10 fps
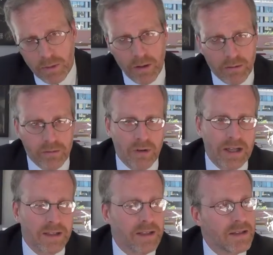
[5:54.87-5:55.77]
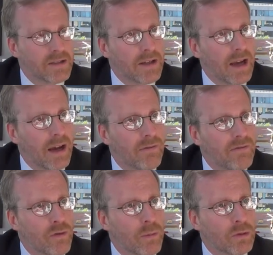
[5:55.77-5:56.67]
Well, granted, it doesn't have
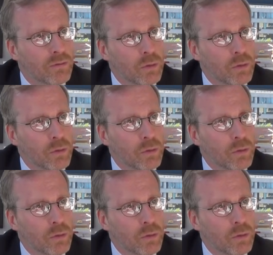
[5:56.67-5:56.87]
formal